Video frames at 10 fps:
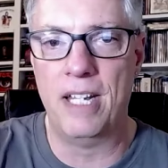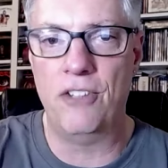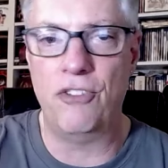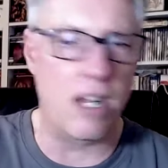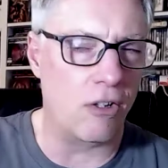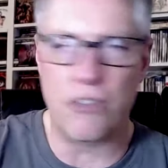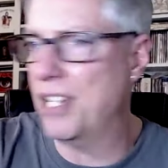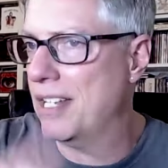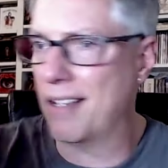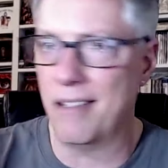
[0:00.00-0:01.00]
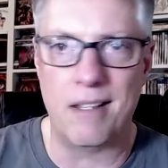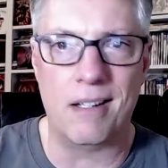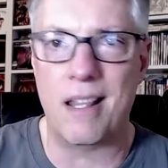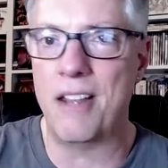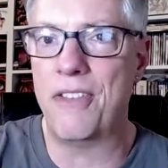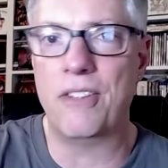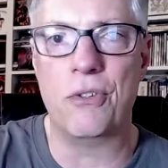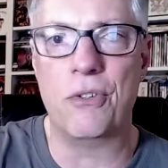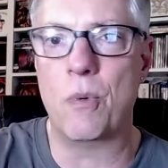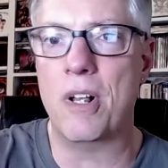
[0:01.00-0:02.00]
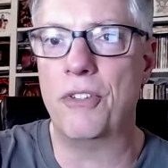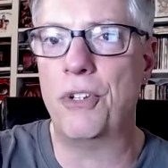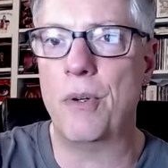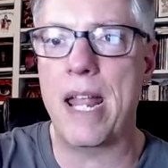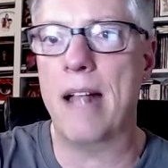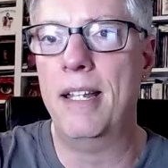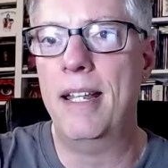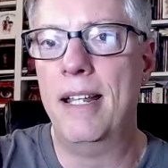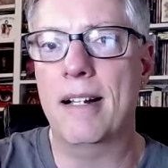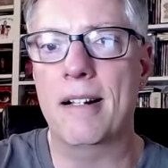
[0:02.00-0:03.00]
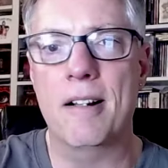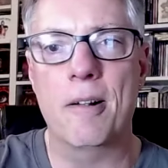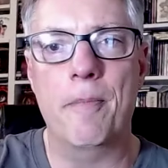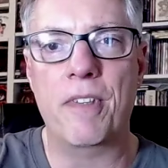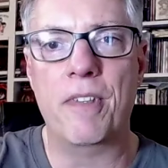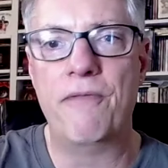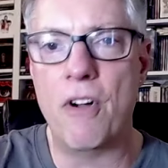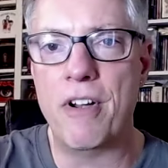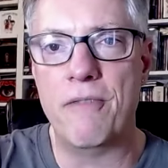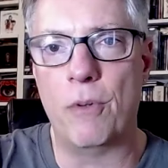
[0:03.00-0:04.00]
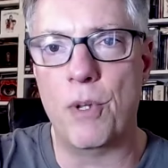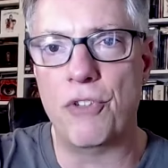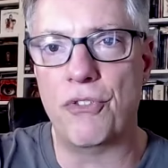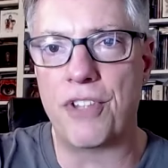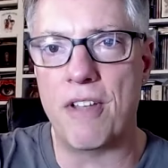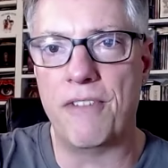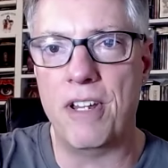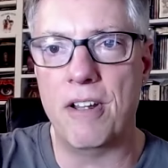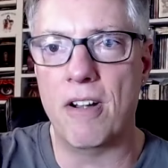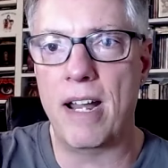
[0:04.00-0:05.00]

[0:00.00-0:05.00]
John Garcia's done a lot of things as well. So yeah, um, very influential stuff here.